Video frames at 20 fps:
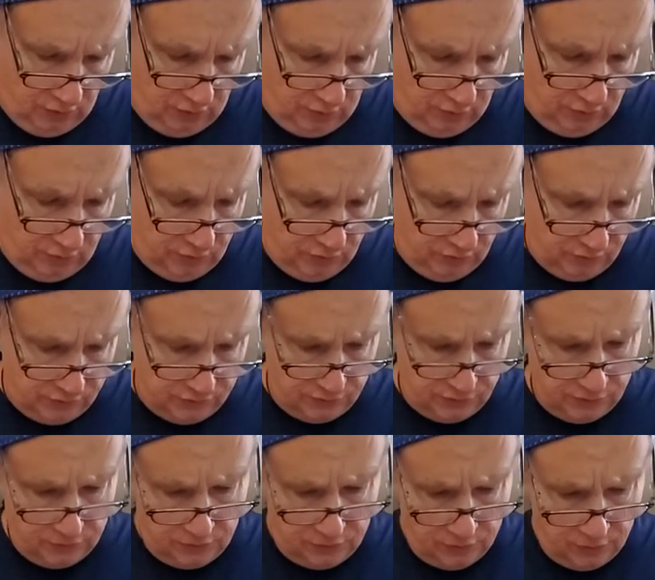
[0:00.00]
But here I
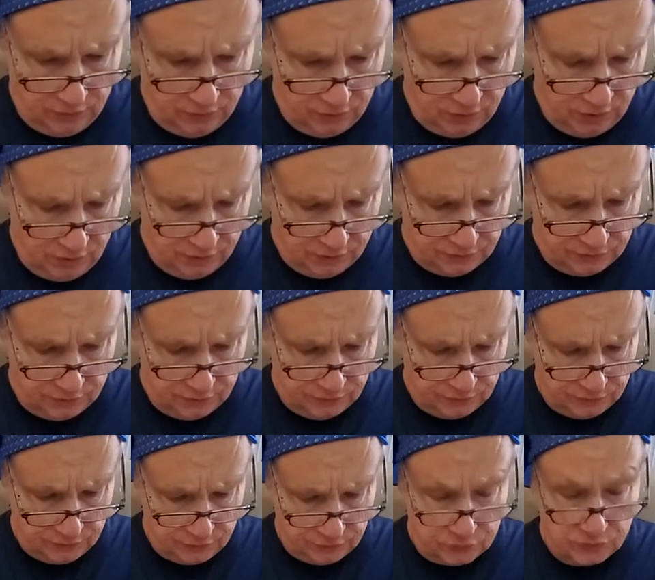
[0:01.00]
see the
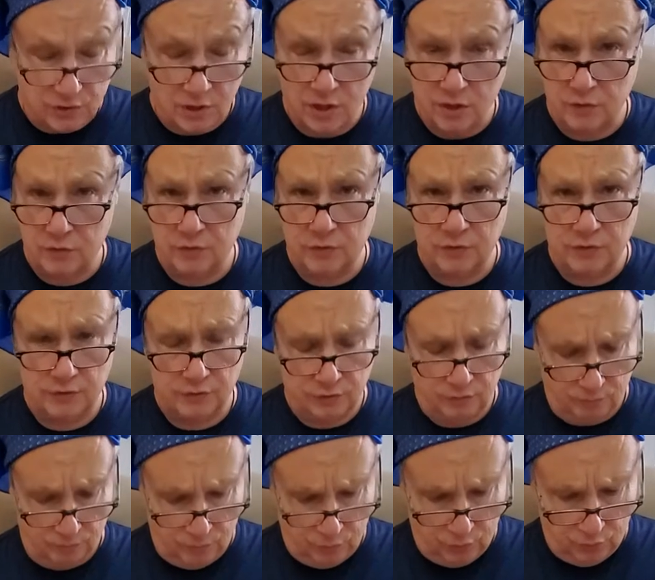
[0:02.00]
unconscious, the childhood,
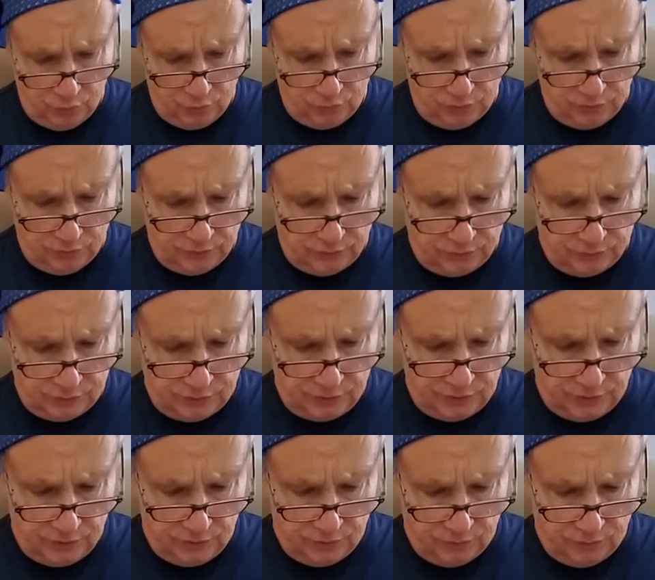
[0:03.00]
the moon energy.
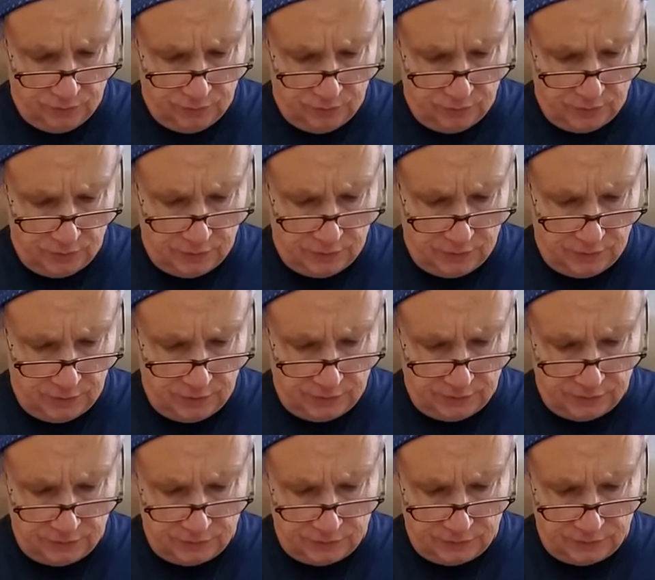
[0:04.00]
Here I'd
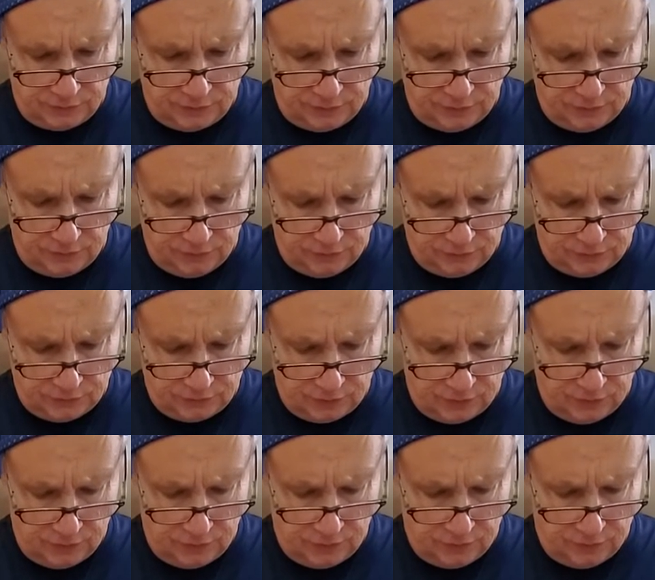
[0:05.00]
like to see the
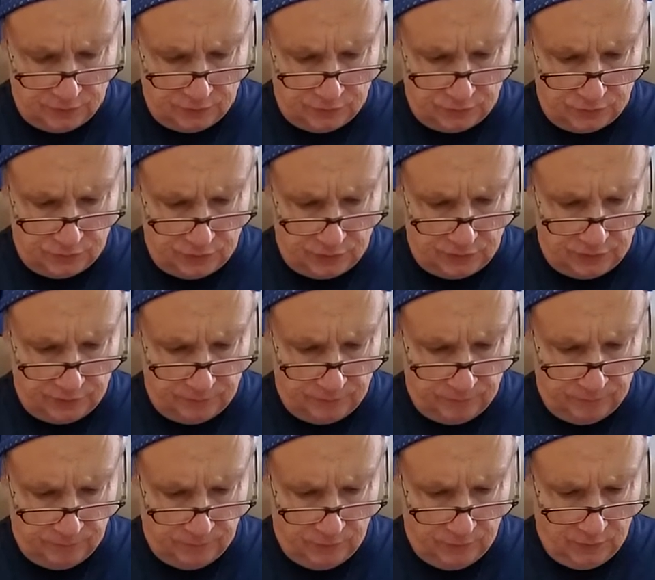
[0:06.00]
sun energy,
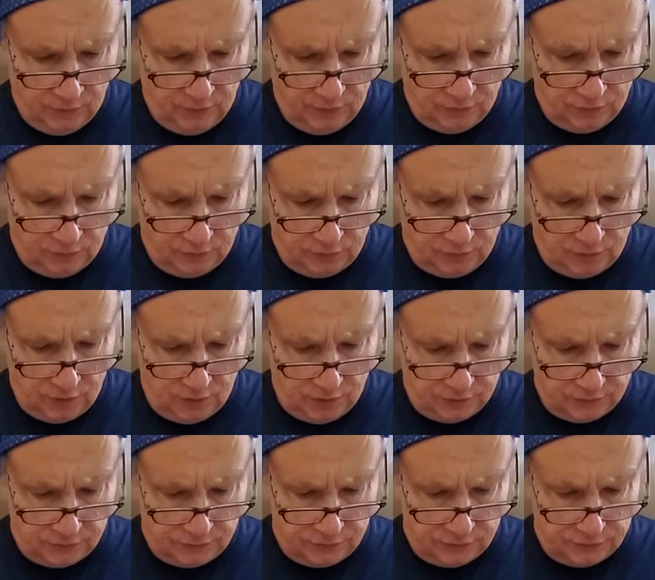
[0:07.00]
the
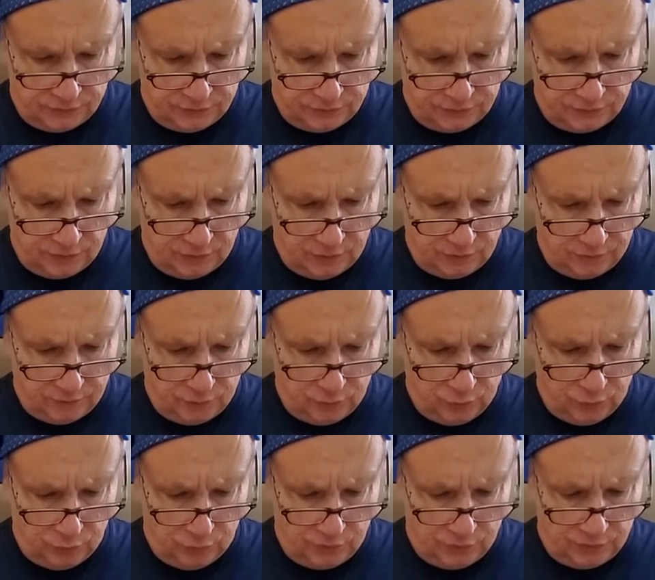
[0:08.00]
conscious self,
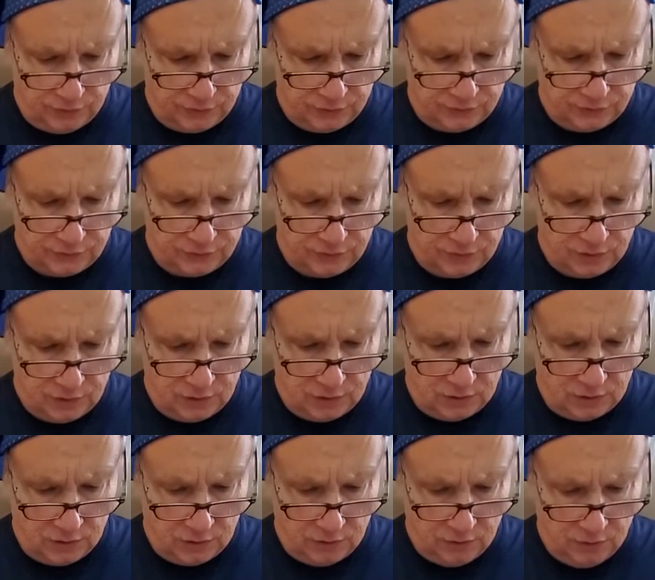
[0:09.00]
Uranus,
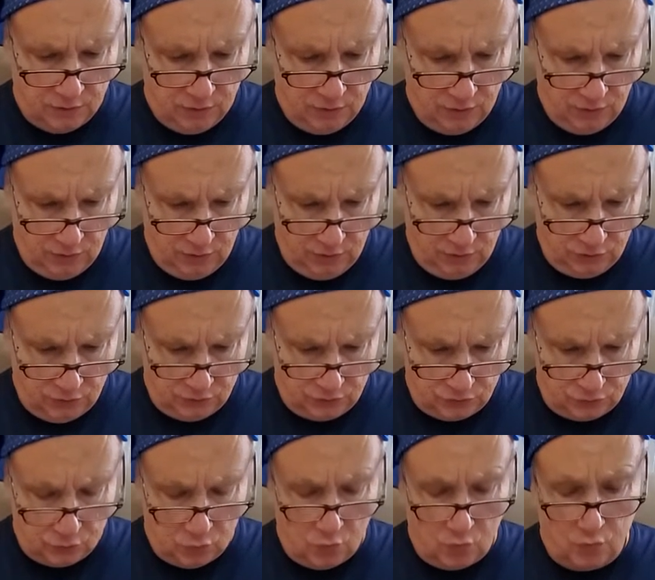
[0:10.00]
uh,
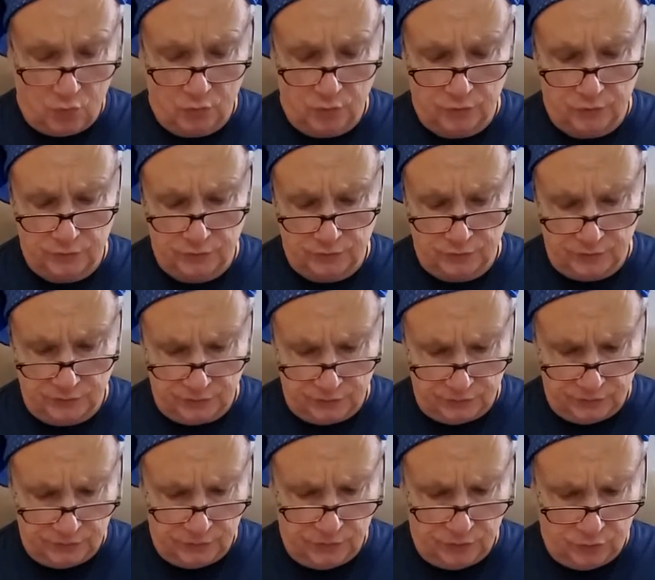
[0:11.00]
swords. This
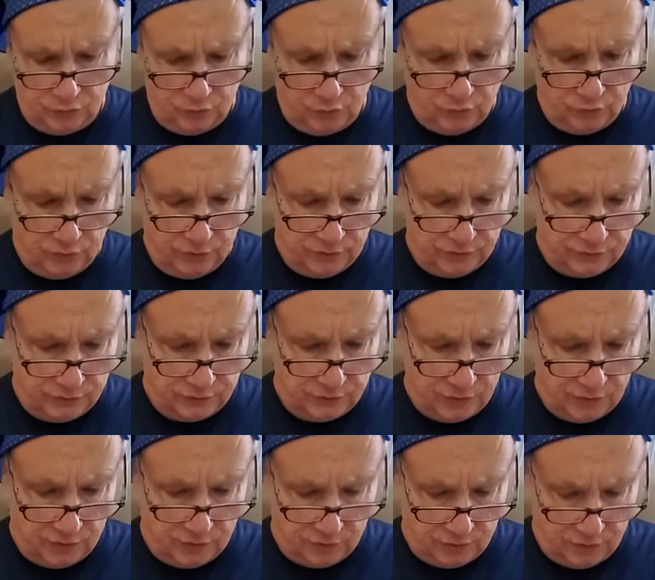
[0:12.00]
is an Aquarius
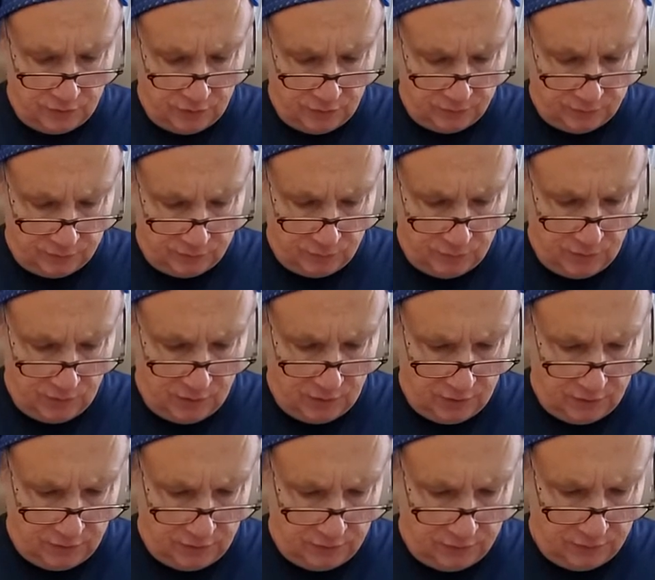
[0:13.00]
sun, comes of mine
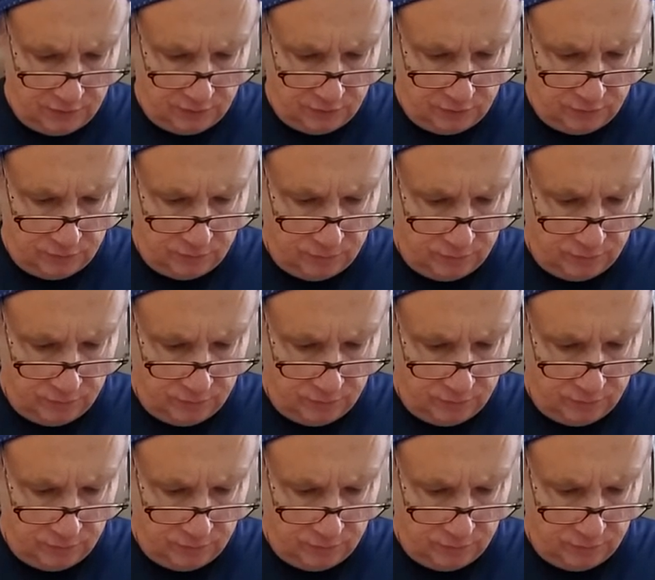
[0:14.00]
here.